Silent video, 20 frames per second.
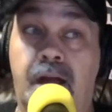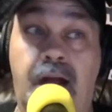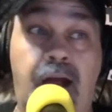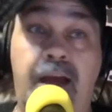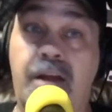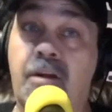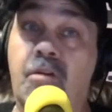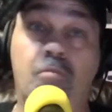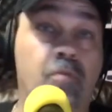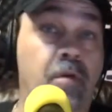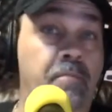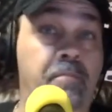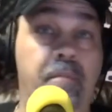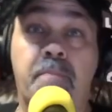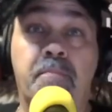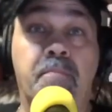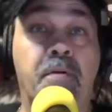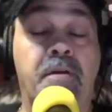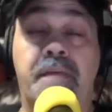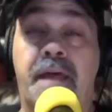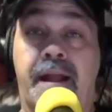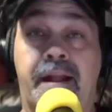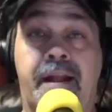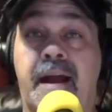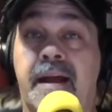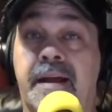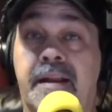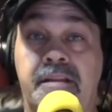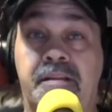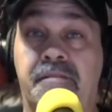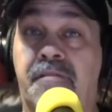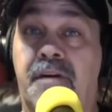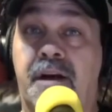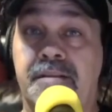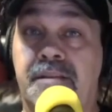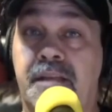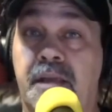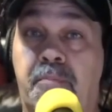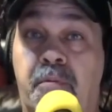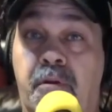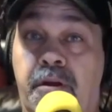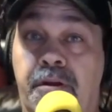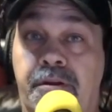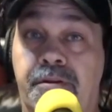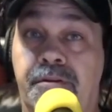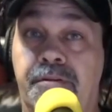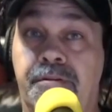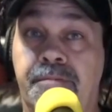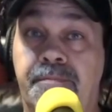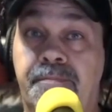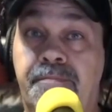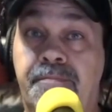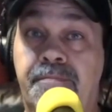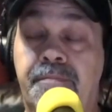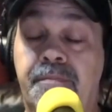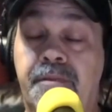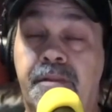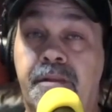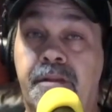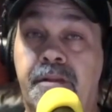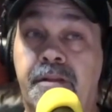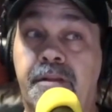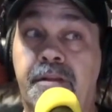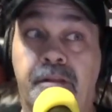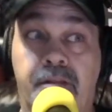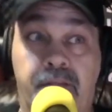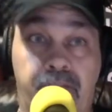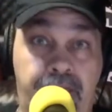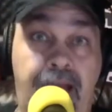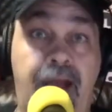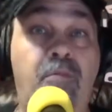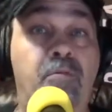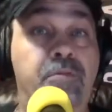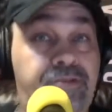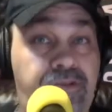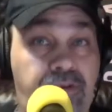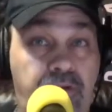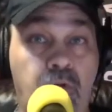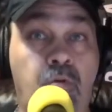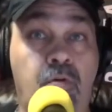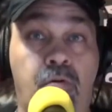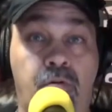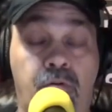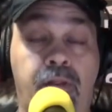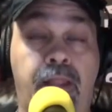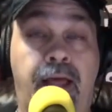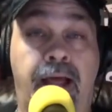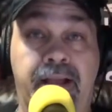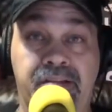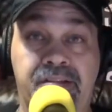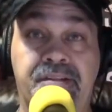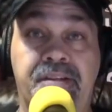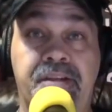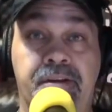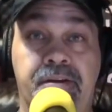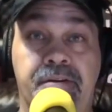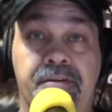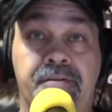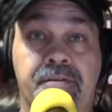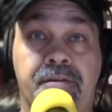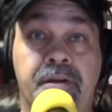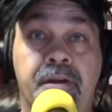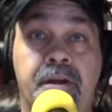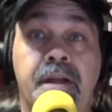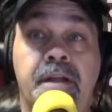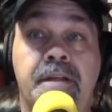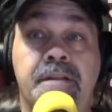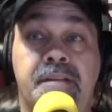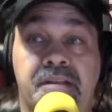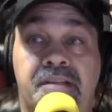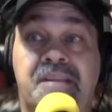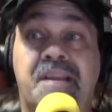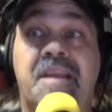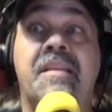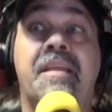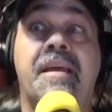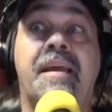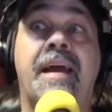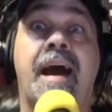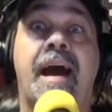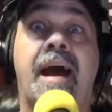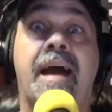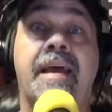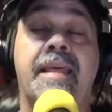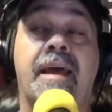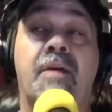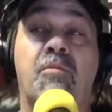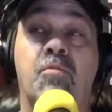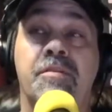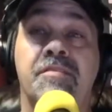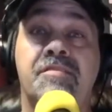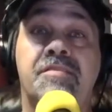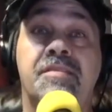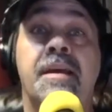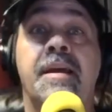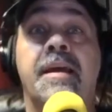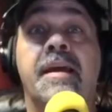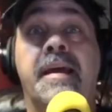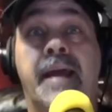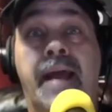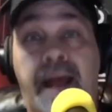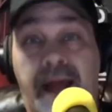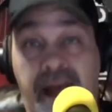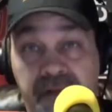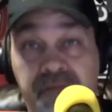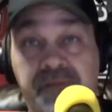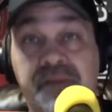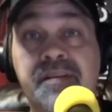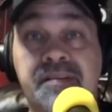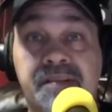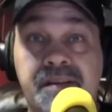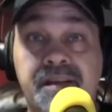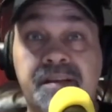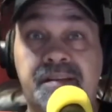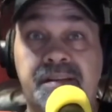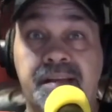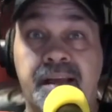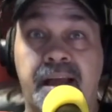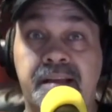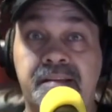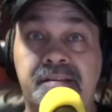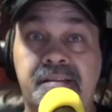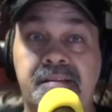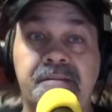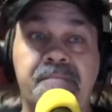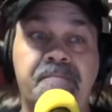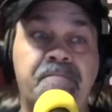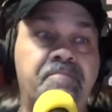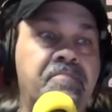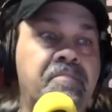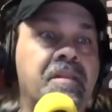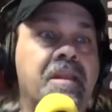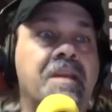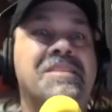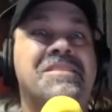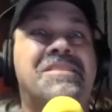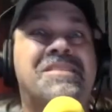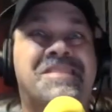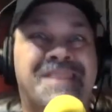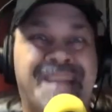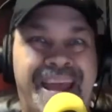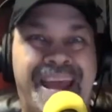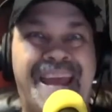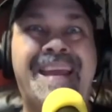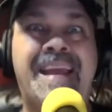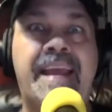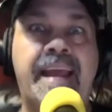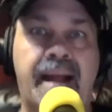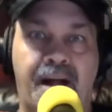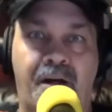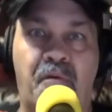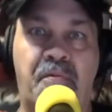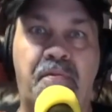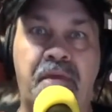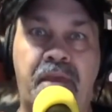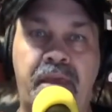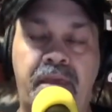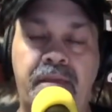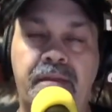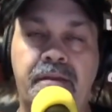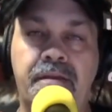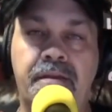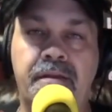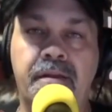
I don't remember that kind of DeVante Parker. That was cool last year to see the guy that was having success, staying healthy,